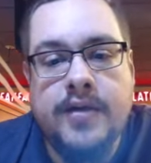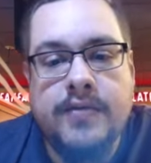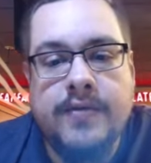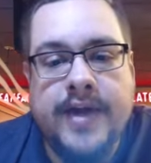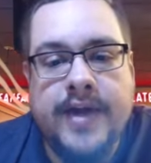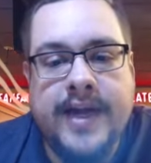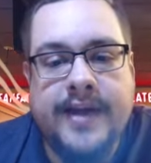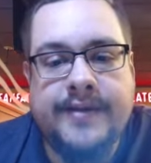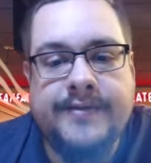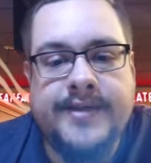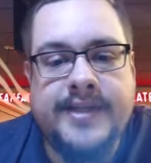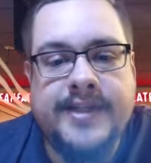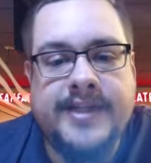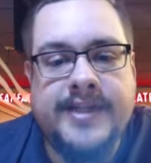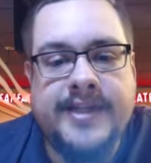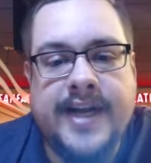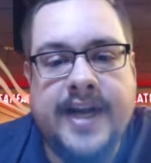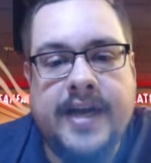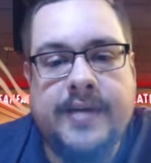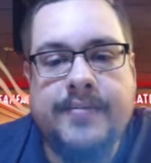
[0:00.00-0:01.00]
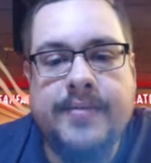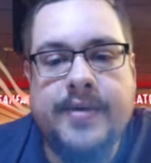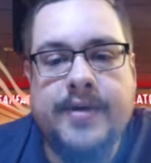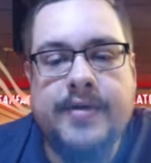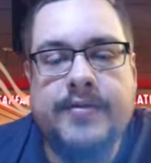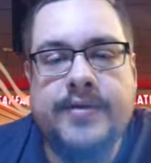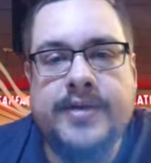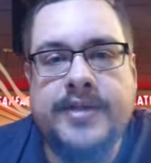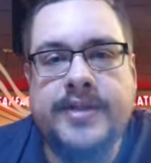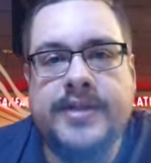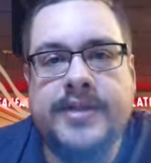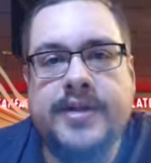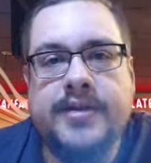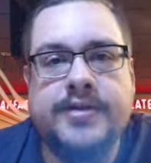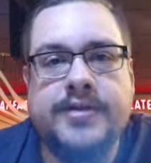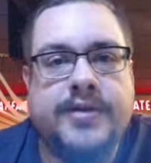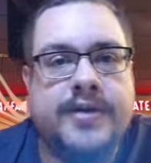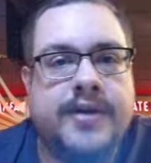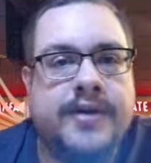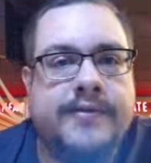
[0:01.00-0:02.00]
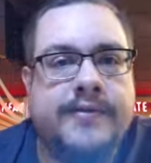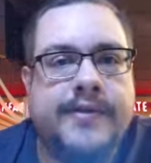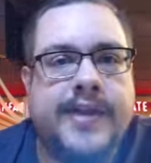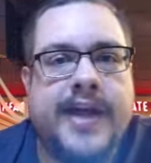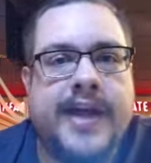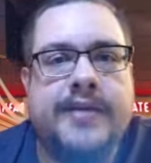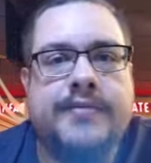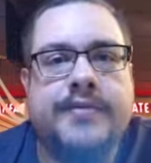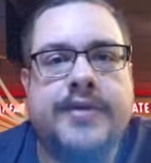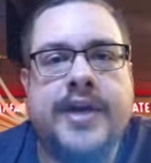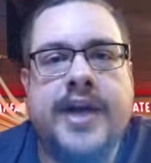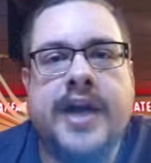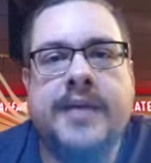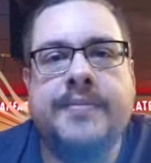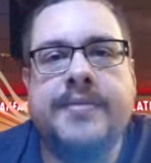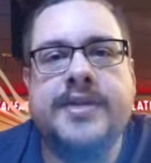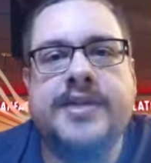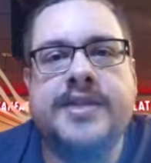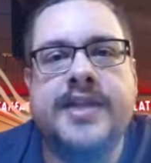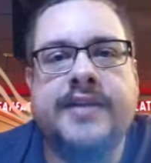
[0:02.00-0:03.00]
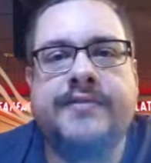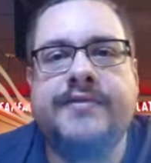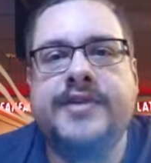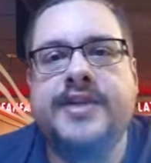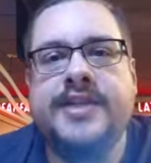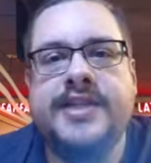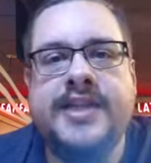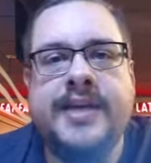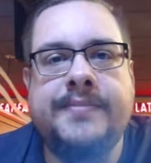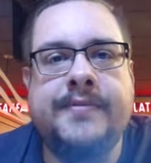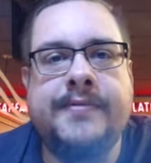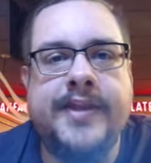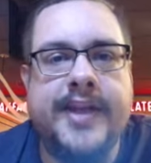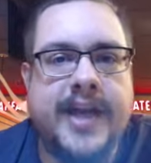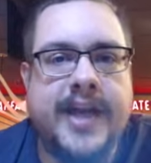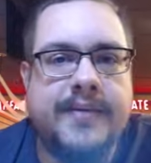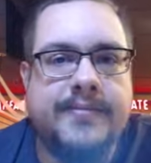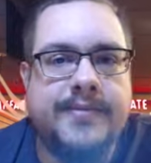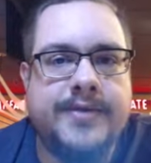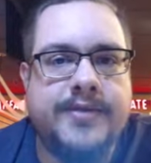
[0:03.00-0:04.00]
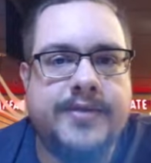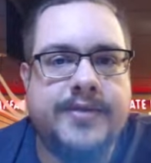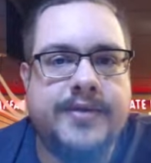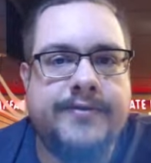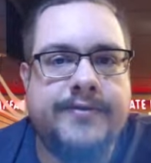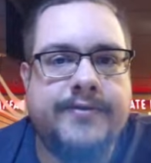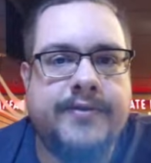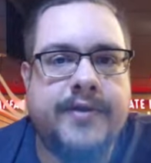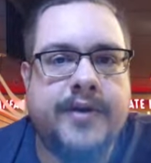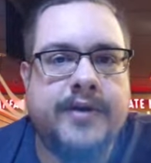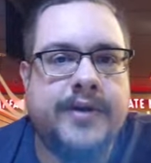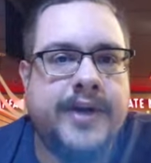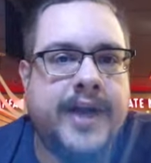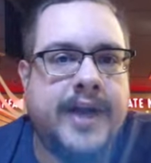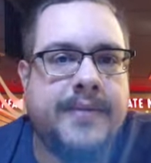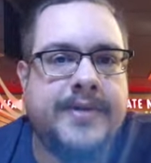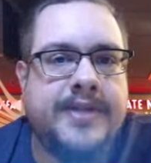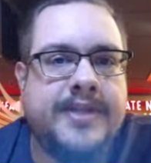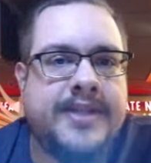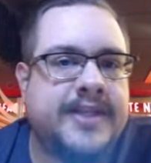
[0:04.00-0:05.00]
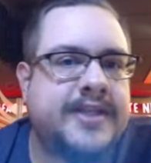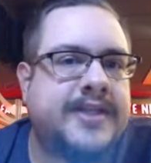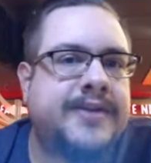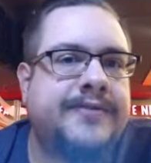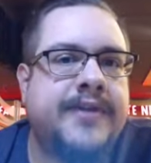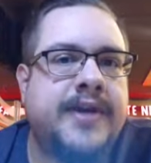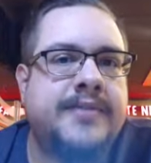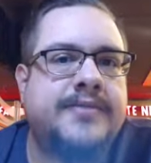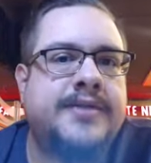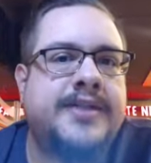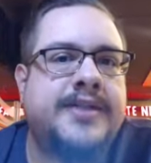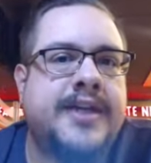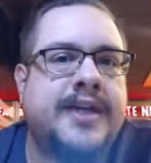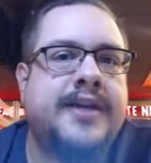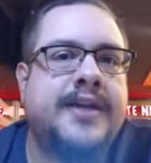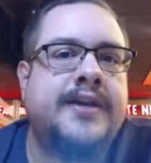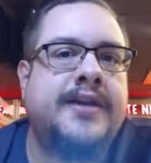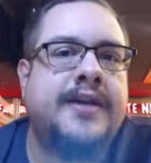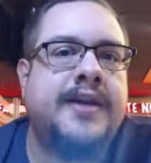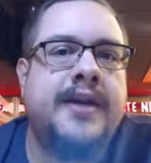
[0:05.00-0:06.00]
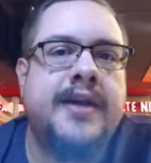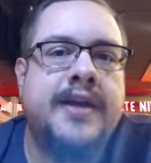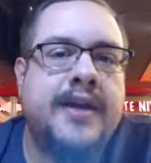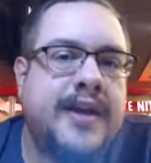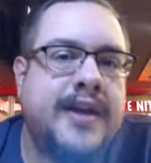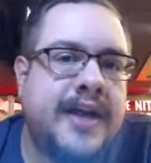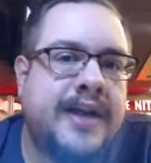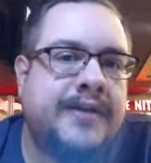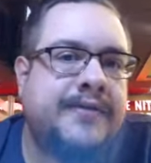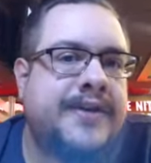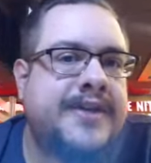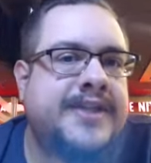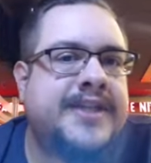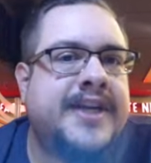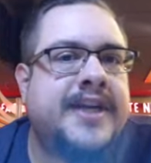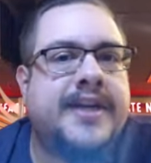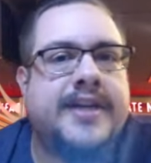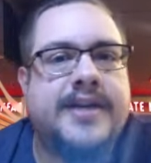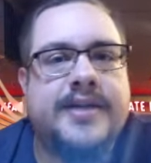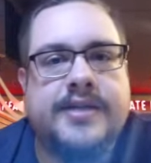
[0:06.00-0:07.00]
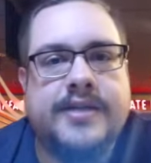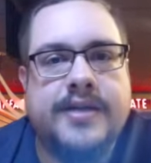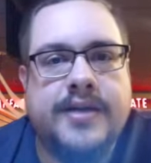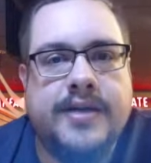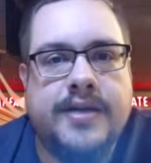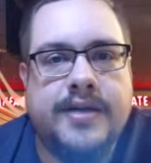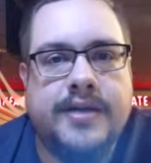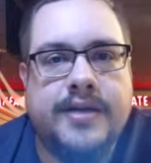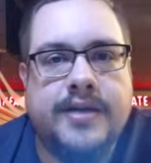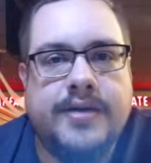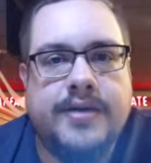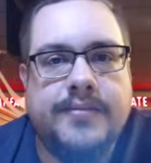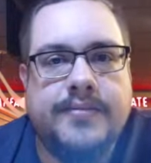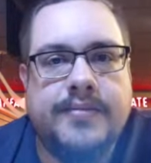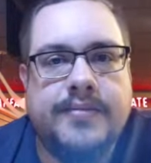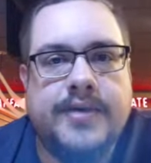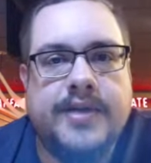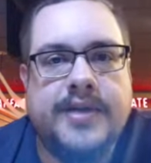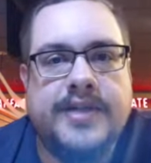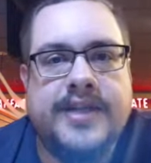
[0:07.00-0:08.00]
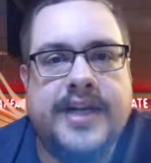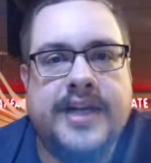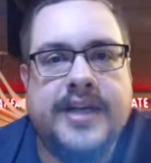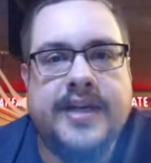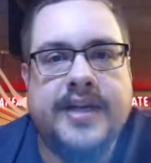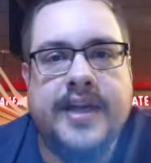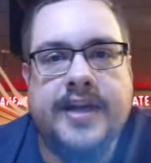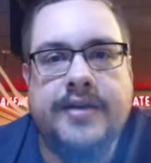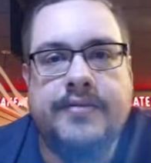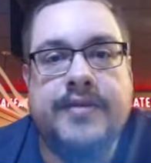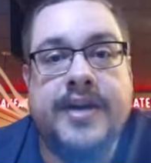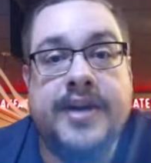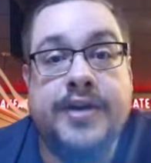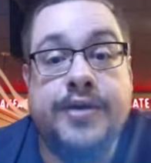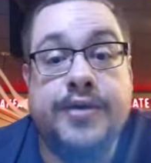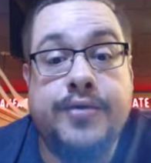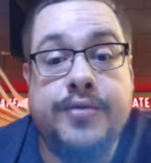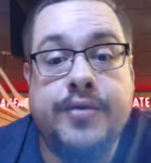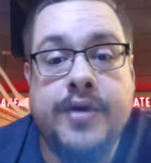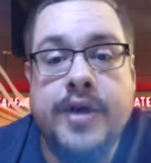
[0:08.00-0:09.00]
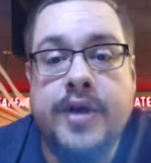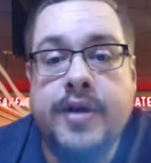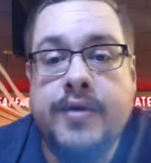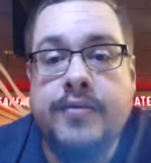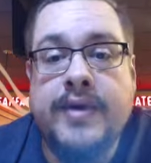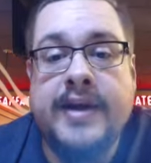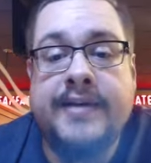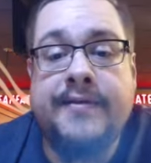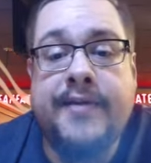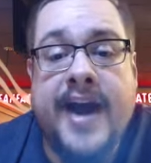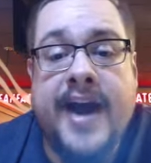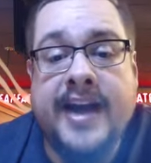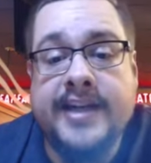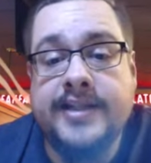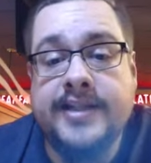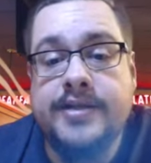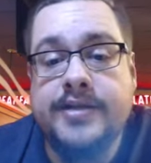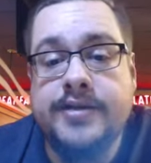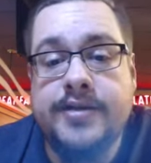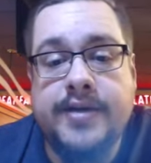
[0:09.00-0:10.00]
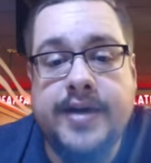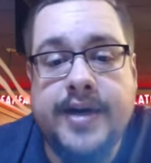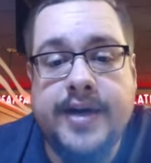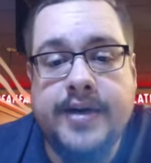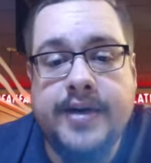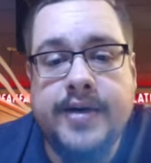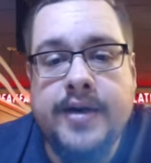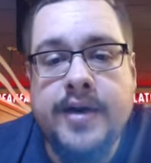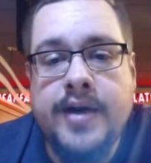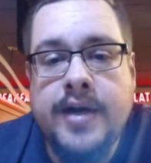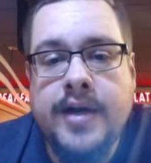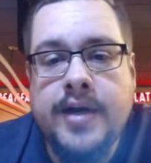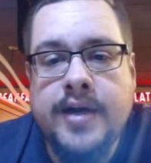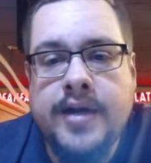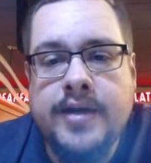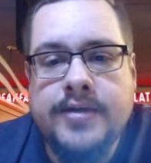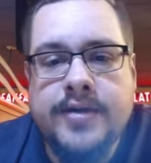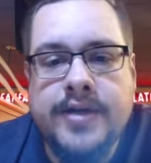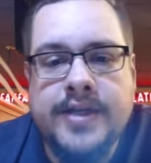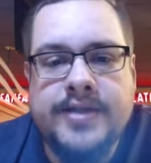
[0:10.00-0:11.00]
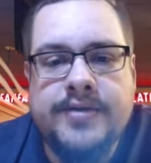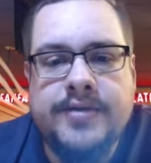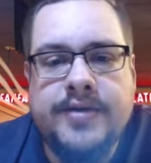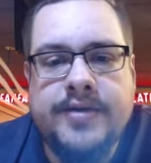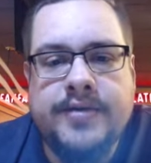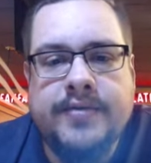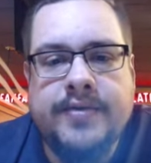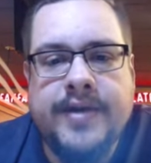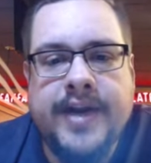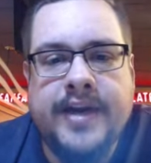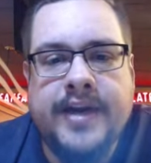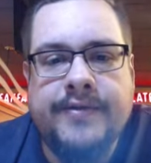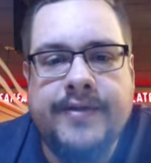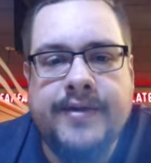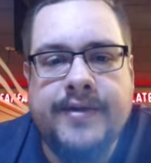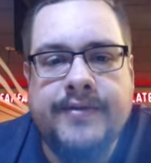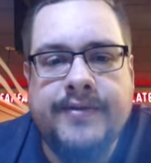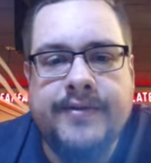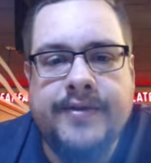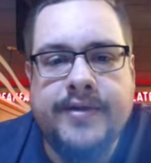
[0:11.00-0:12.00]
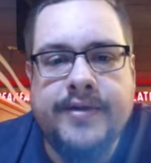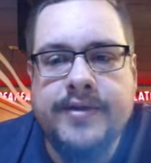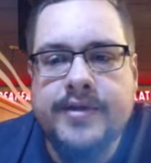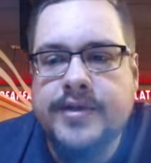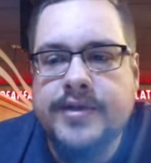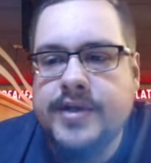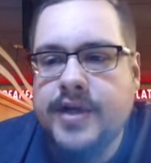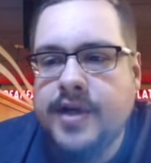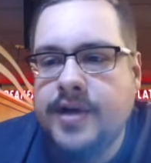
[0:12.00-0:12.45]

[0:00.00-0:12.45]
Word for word: We have step, which is the alternative of that, where it happens every step of the game. So if our game is 60 frames a second, every second it's going to um, check and redo whatever actions are in here. So let's do a create event first.